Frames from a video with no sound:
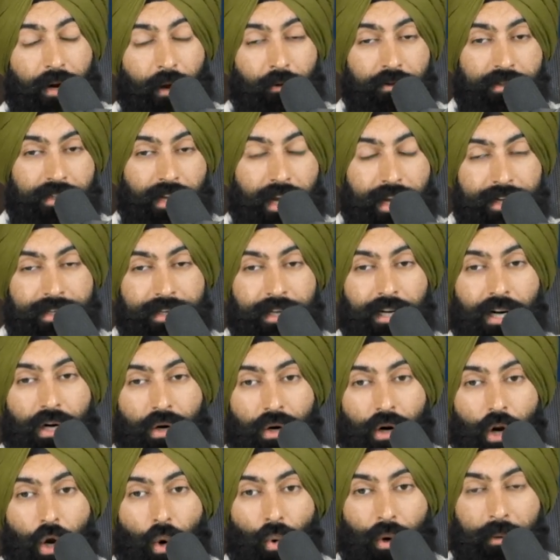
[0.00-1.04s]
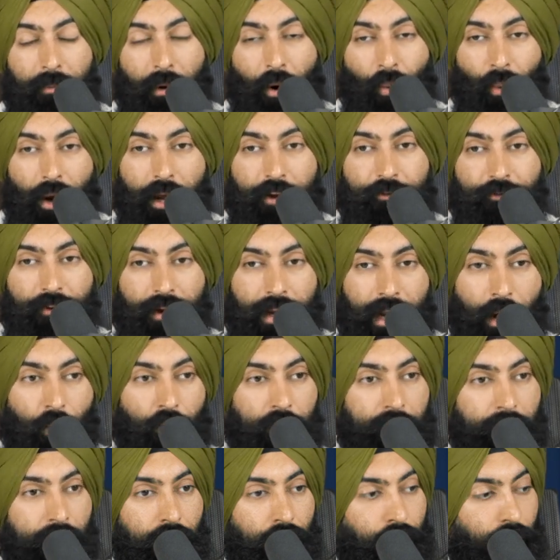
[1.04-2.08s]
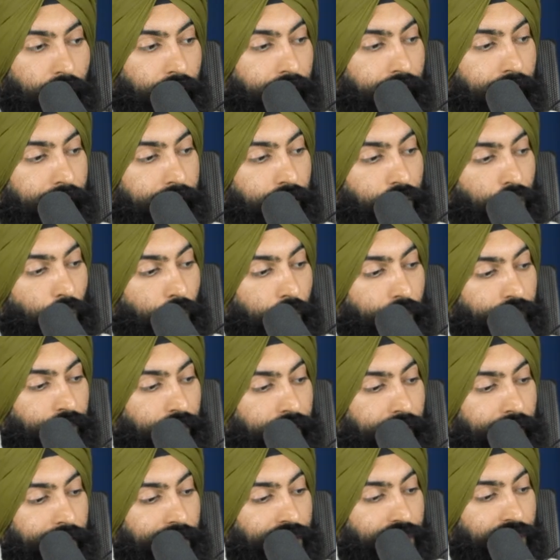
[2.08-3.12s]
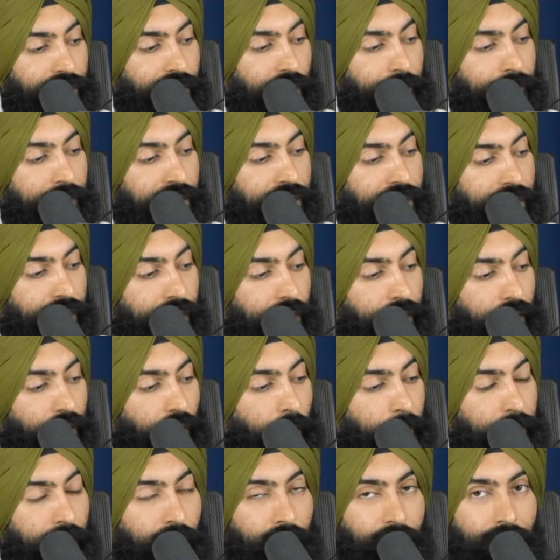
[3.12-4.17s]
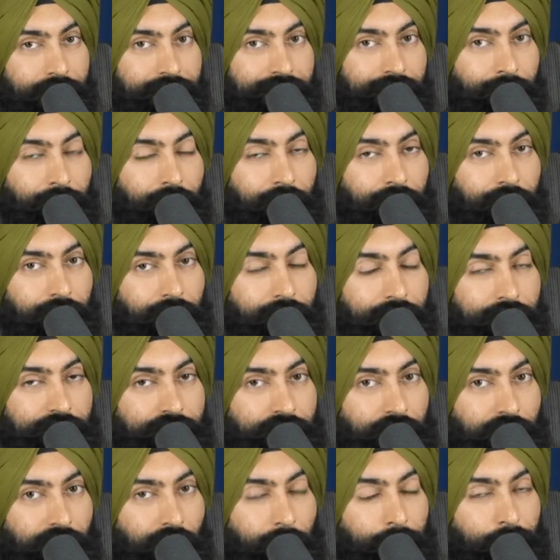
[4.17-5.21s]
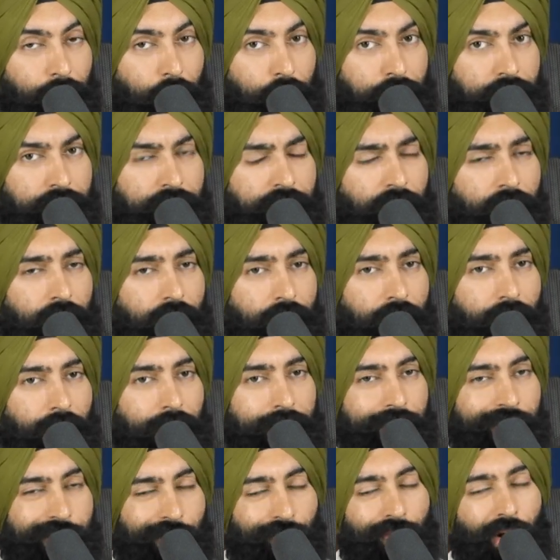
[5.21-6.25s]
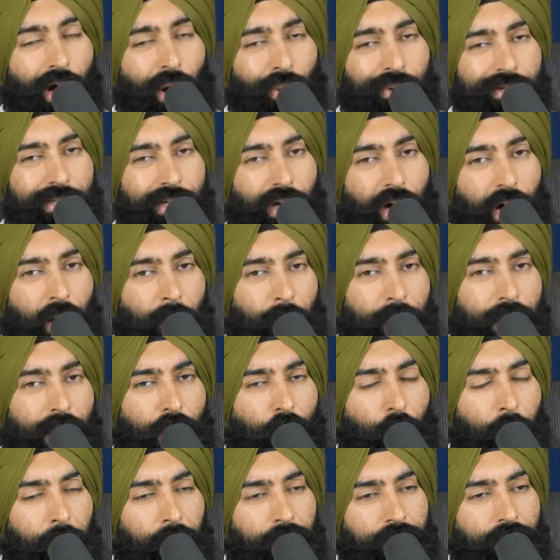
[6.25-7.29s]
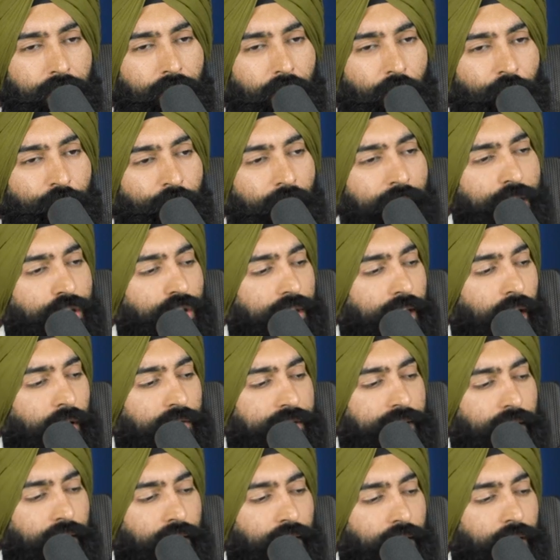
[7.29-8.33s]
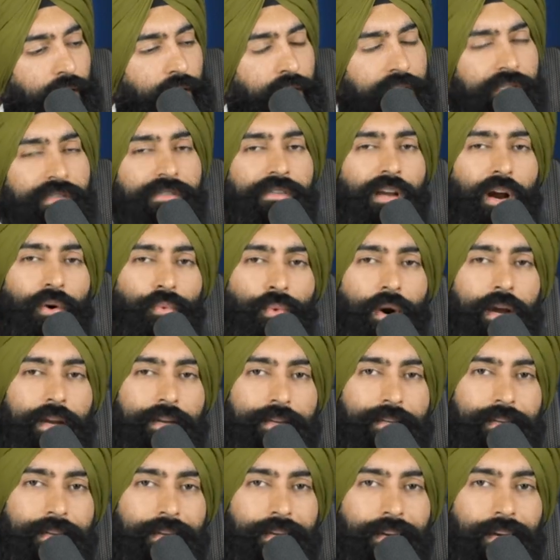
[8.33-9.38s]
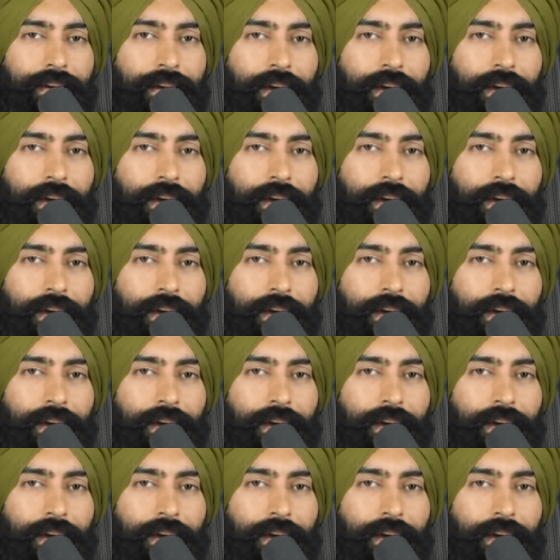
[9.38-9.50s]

I was at dinner with my wife and I would be looking at notifications. I'd be seeing how many likes I'm getting on Instagram posts. And she would always call me out. But then eventually I was like, this is not right.